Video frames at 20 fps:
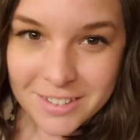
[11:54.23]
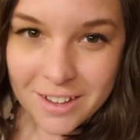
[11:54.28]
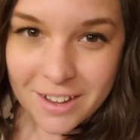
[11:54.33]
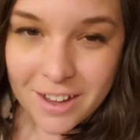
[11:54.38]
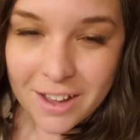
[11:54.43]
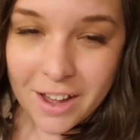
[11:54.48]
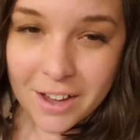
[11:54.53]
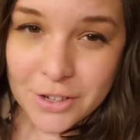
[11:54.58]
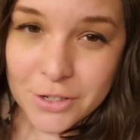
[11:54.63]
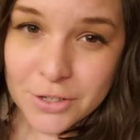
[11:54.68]

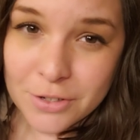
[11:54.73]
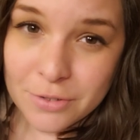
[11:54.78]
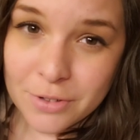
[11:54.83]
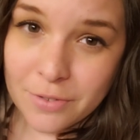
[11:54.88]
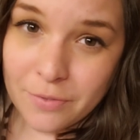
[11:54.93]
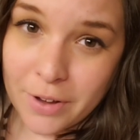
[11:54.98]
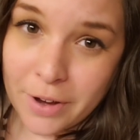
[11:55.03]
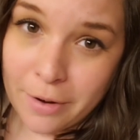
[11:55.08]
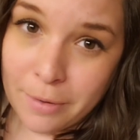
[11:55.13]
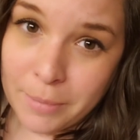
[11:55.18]
I show
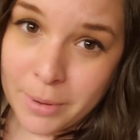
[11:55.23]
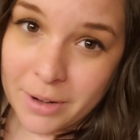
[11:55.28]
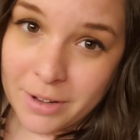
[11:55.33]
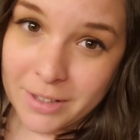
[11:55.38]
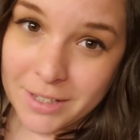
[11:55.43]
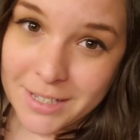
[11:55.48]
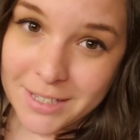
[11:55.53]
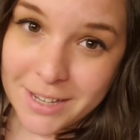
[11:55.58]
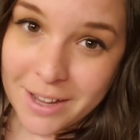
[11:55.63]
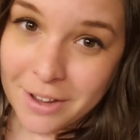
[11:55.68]
environmental
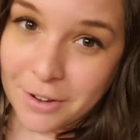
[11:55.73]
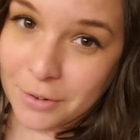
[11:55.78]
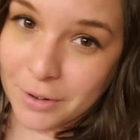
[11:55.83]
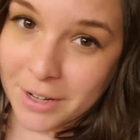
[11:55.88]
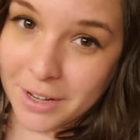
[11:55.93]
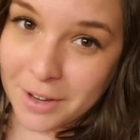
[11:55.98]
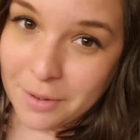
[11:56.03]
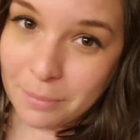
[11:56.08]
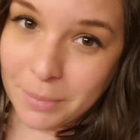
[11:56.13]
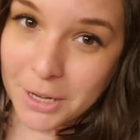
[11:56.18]

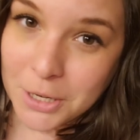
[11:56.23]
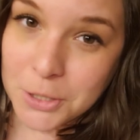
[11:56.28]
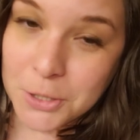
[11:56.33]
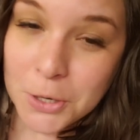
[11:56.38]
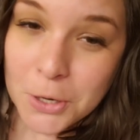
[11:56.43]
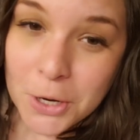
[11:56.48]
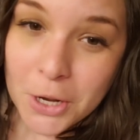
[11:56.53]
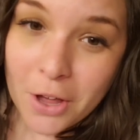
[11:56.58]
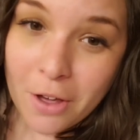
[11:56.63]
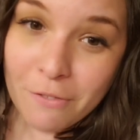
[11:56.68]
integrity by
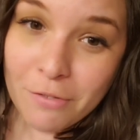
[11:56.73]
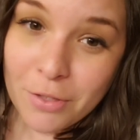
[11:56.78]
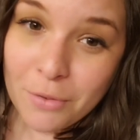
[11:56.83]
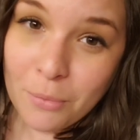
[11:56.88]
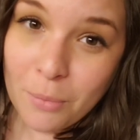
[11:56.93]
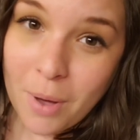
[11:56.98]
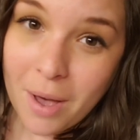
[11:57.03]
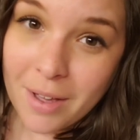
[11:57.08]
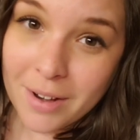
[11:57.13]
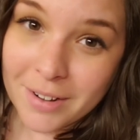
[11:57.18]
turning off the
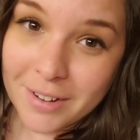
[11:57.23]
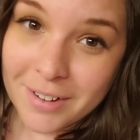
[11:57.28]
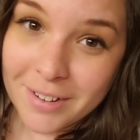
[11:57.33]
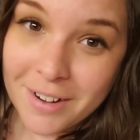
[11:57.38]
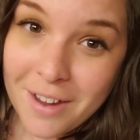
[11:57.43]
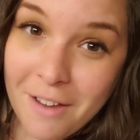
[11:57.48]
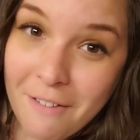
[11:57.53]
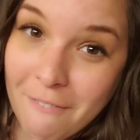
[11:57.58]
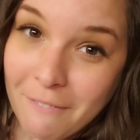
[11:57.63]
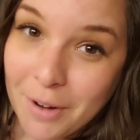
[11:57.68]

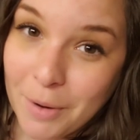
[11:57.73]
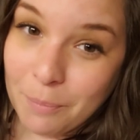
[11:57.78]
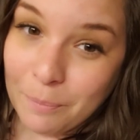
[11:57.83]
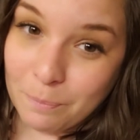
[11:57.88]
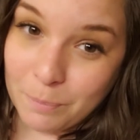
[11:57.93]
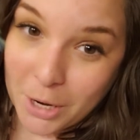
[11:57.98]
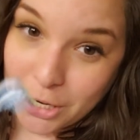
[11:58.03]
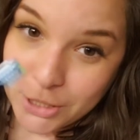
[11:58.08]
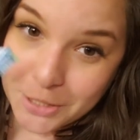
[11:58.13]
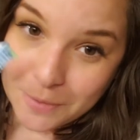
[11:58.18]
water when I'm
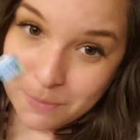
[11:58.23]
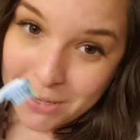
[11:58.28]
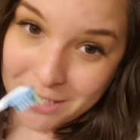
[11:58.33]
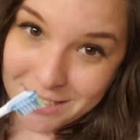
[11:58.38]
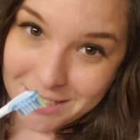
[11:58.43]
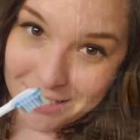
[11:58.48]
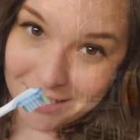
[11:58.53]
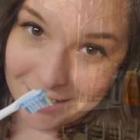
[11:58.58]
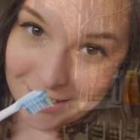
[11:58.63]
brushing my teeth.